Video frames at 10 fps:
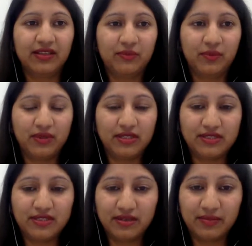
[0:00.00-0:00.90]
I think
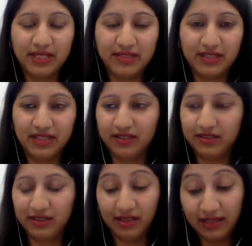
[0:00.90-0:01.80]
it was
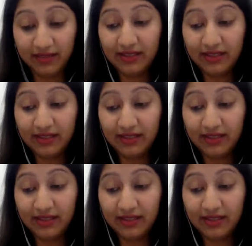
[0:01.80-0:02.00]
amazing.